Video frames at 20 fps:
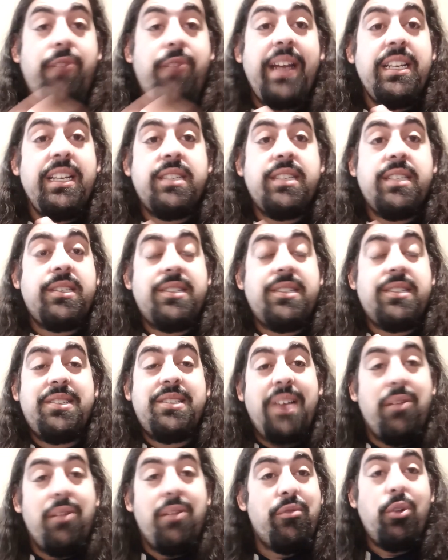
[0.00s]

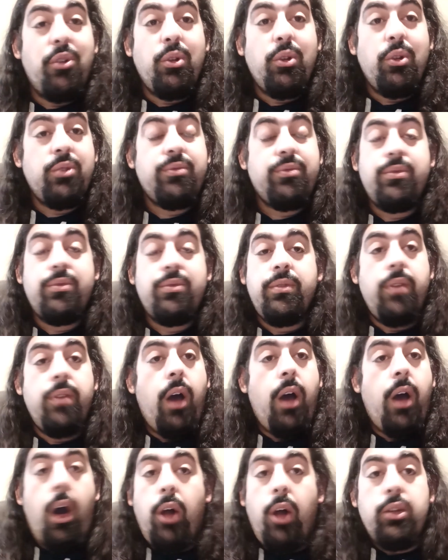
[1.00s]
several
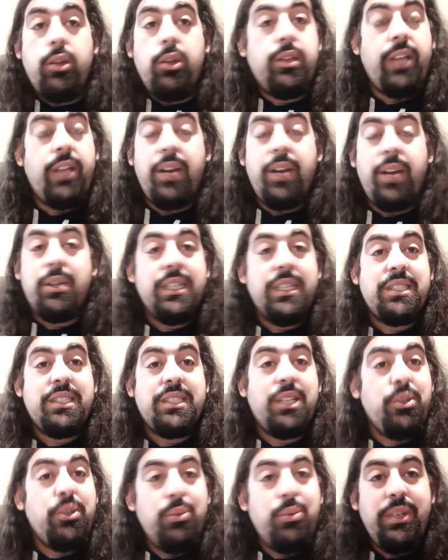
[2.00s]
hilarious and
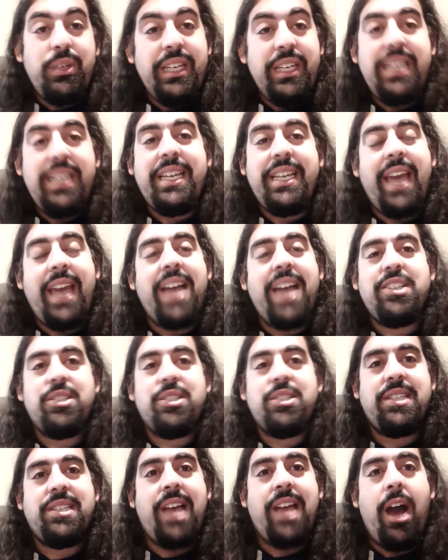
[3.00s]
unique gadgets
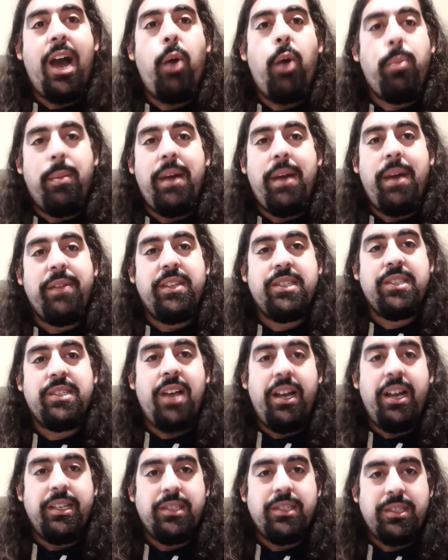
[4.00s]
to help him on this heist.